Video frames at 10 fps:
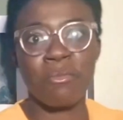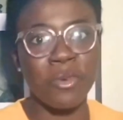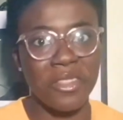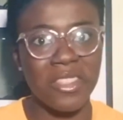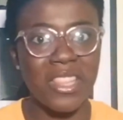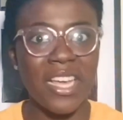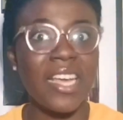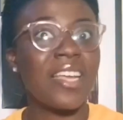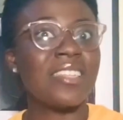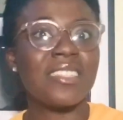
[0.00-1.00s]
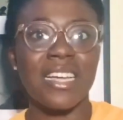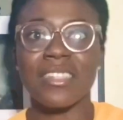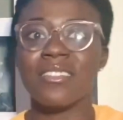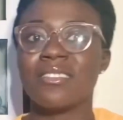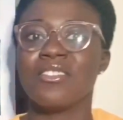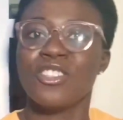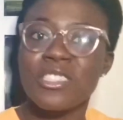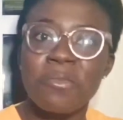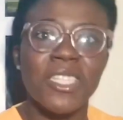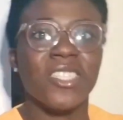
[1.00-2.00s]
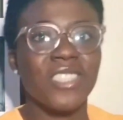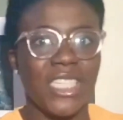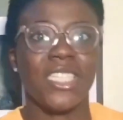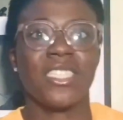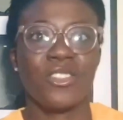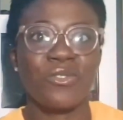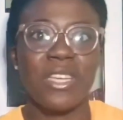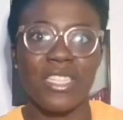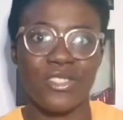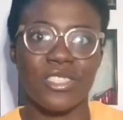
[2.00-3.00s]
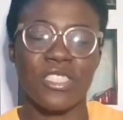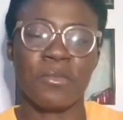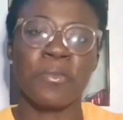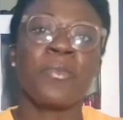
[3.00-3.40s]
birthdays, and just special dates in your relationship.